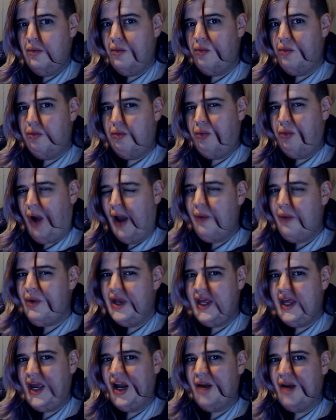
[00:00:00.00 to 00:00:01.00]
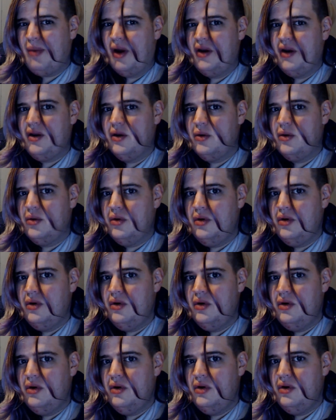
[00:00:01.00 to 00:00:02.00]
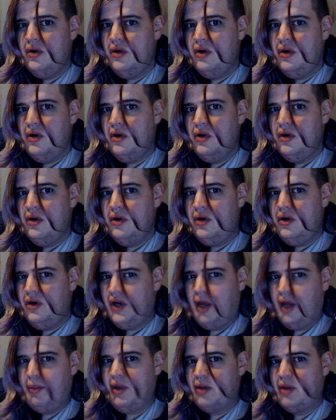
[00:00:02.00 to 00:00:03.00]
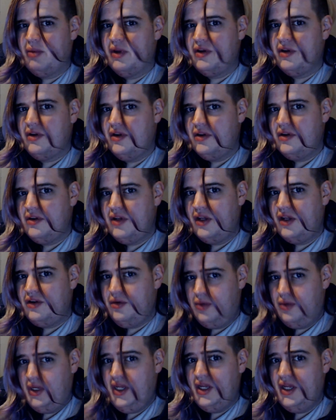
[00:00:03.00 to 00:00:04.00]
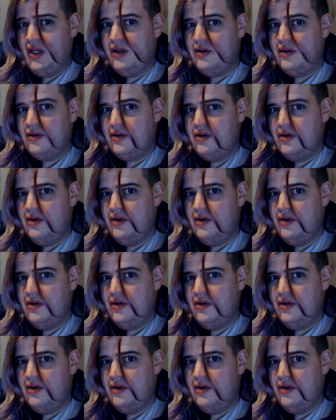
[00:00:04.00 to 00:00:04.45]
Why would he care about you? You're not big business. That's who he is.